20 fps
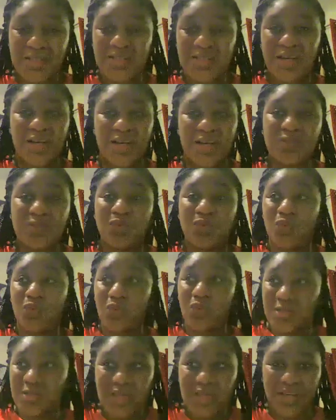chance
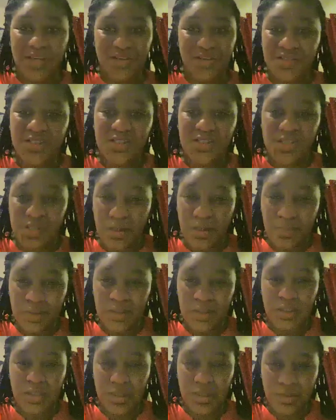was a nursing job
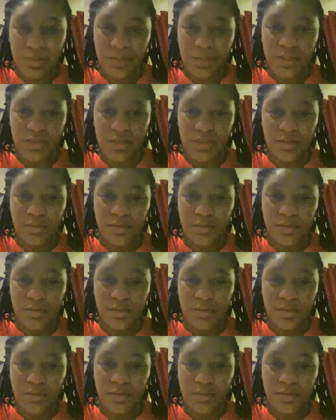in Cayman.